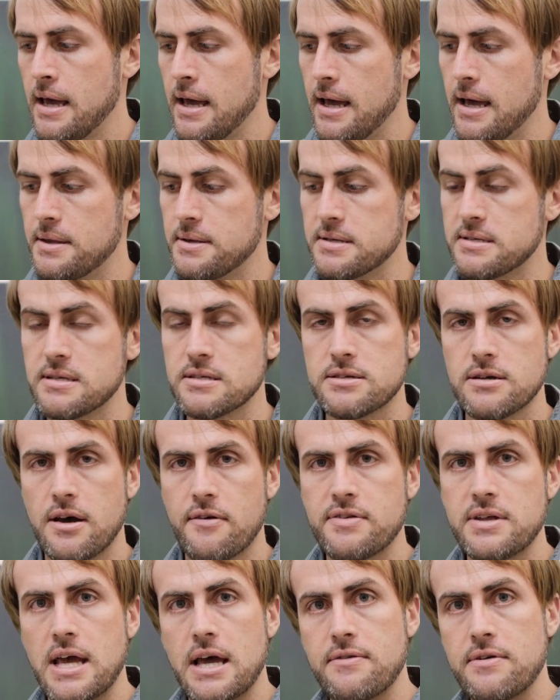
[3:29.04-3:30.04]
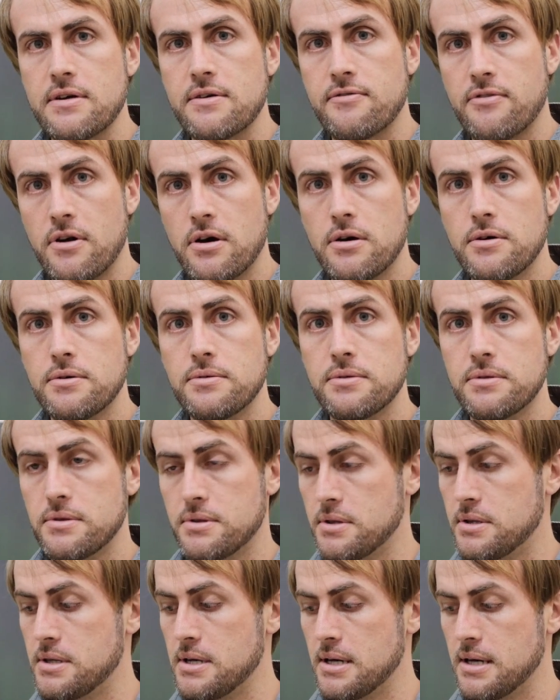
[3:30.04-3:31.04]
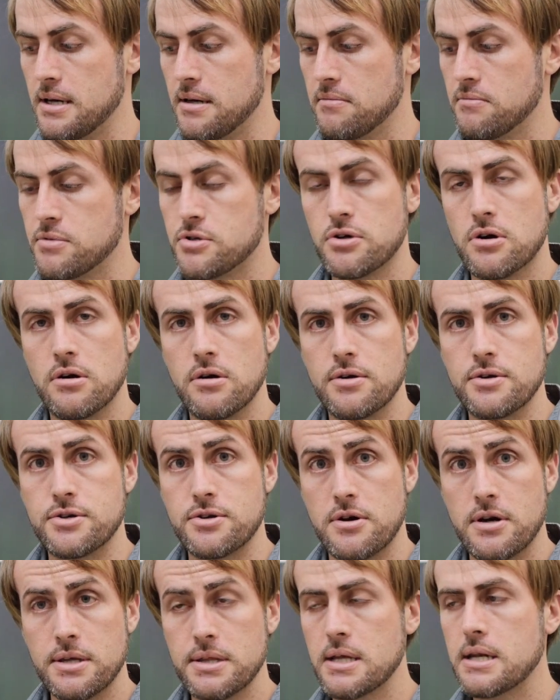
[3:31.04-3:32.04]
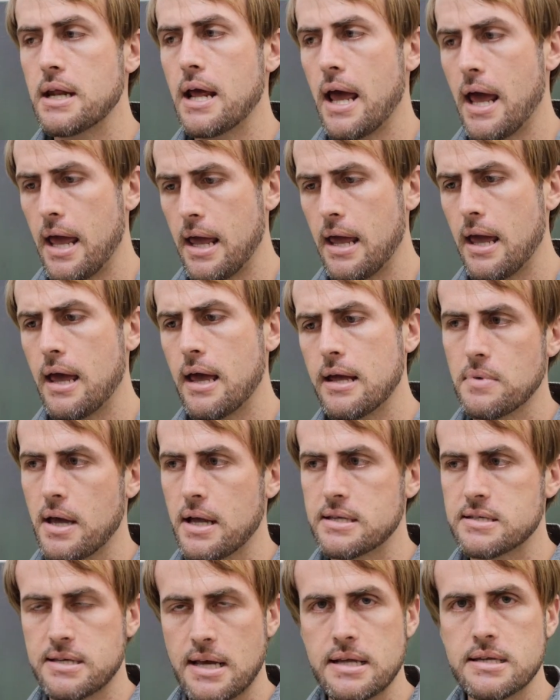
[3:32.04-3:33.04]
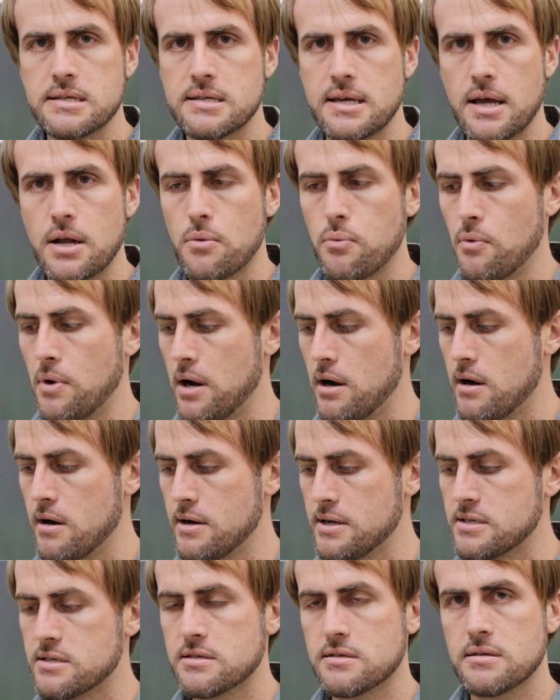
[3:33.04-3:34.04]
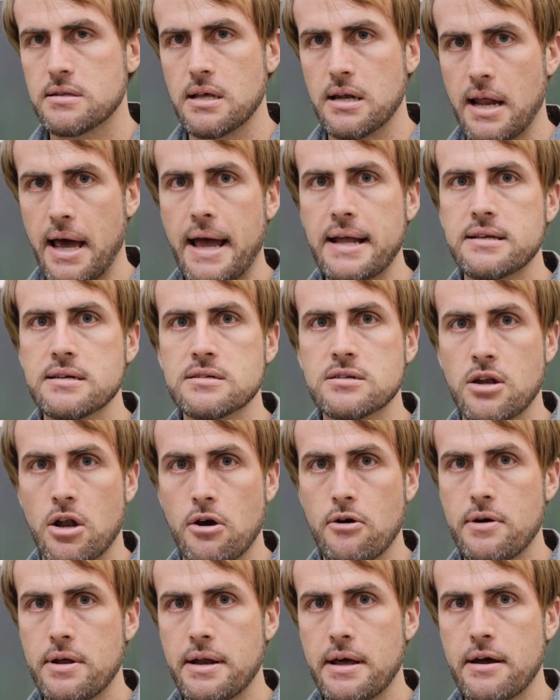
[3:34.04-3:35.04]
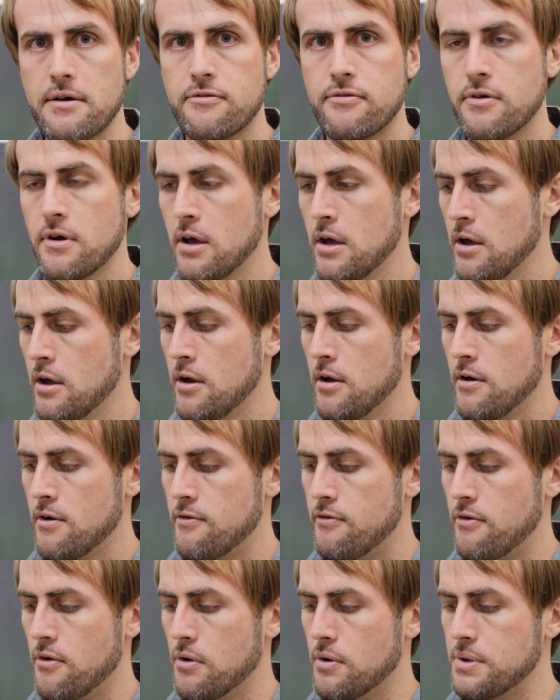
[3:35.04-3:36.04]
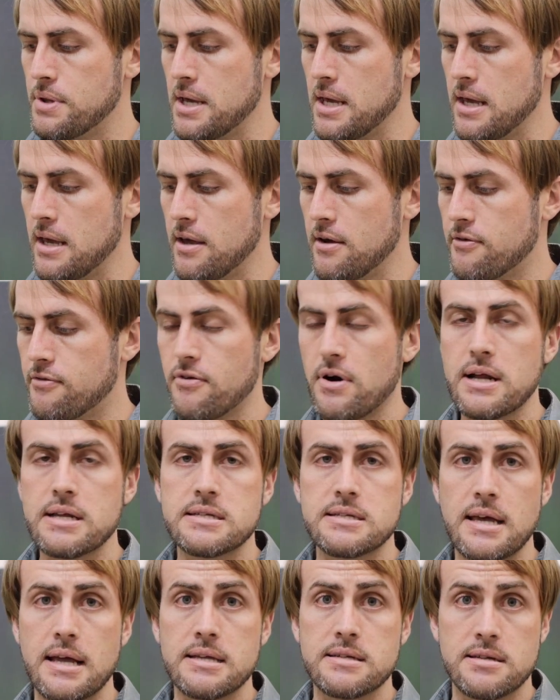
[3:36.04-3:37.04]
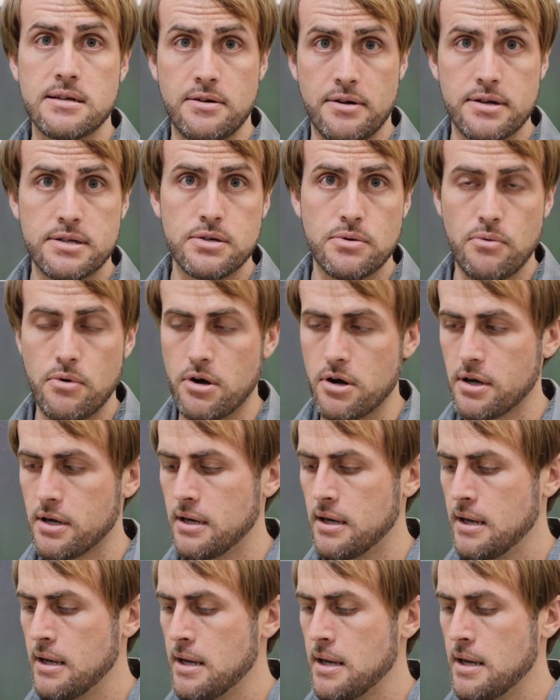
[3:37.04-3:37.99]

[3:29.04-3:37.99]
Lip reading: And this is after having flown the drone during the day and at sunset, where the light is low enough for the front sensor not to work.